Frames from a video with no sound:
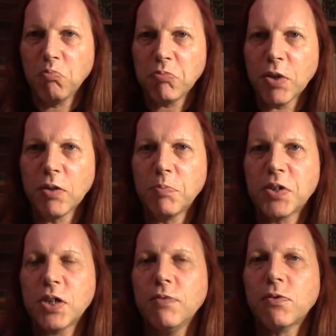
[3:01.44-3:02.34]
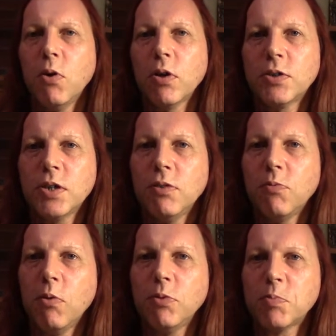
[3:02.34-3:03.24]
the perceived quality of
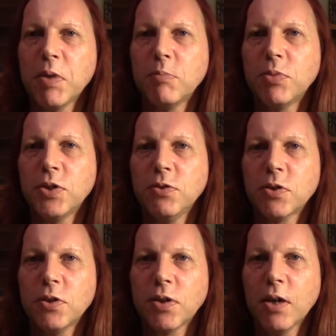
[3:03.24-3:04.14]
what was being produced at